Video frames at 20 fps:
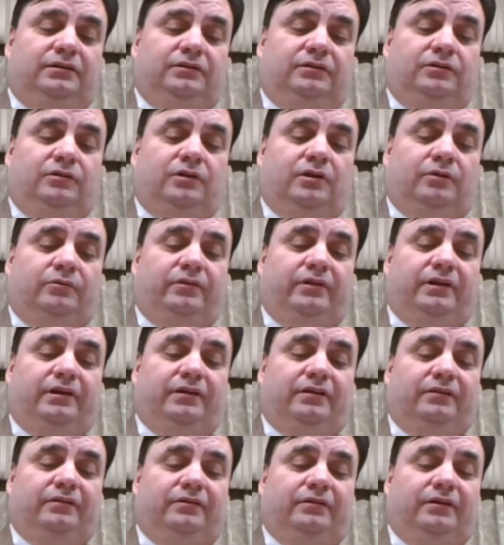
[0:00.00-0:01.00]
you know,
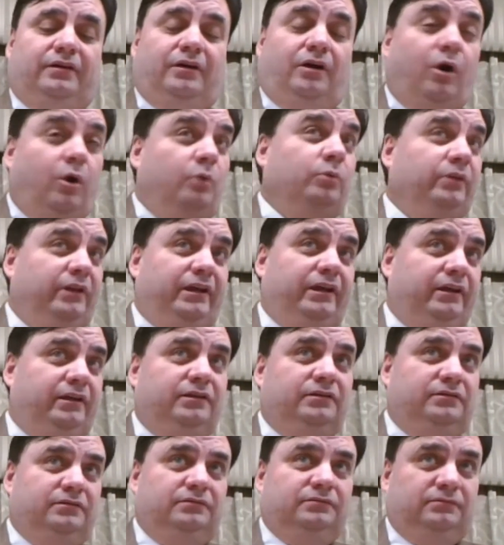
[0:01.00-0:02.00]
the, the
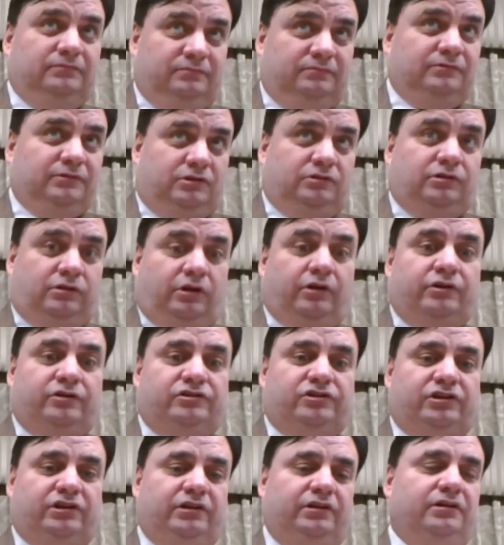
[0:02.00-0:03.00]
holy
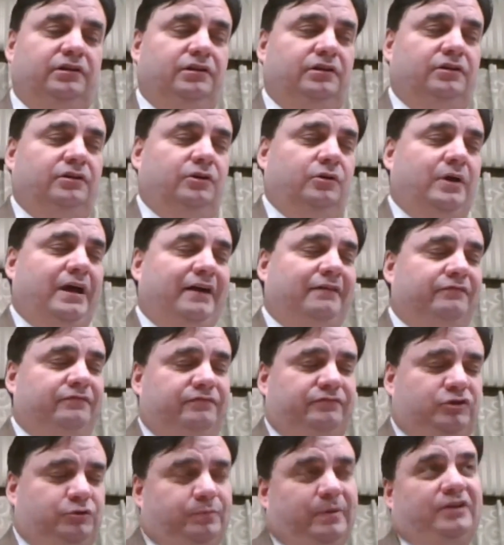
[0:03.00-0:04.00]
clergy who
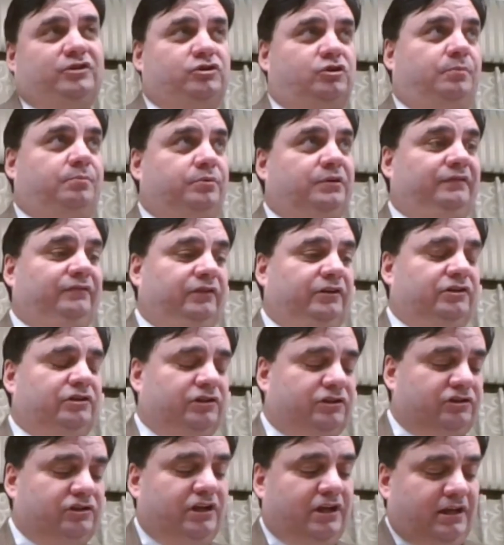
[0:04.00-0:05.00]
have special
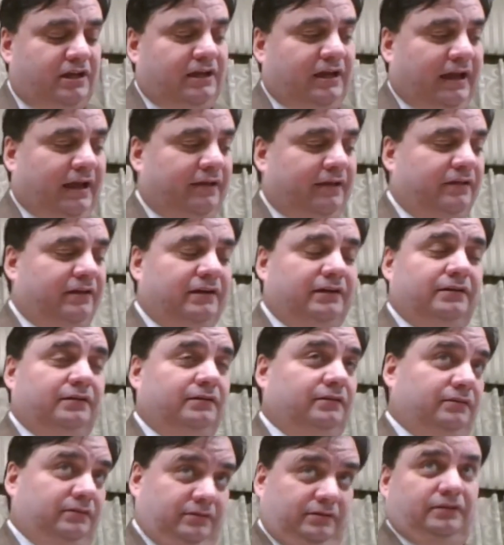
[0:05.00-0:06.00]
privileges and
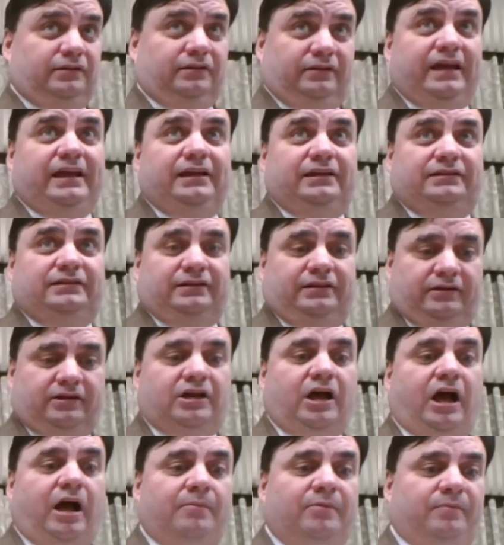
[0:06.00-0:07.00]
then the laity, the
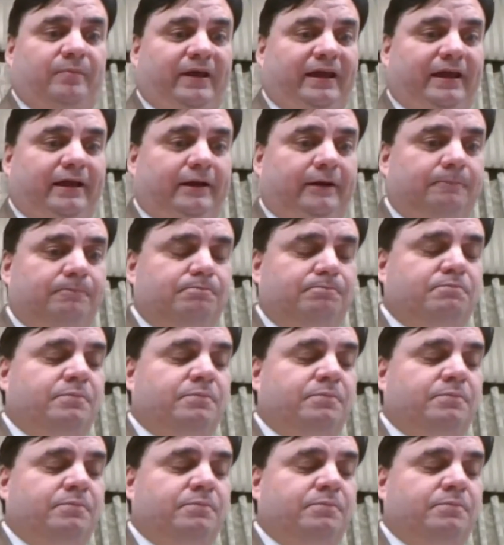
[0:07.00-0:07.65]
common man.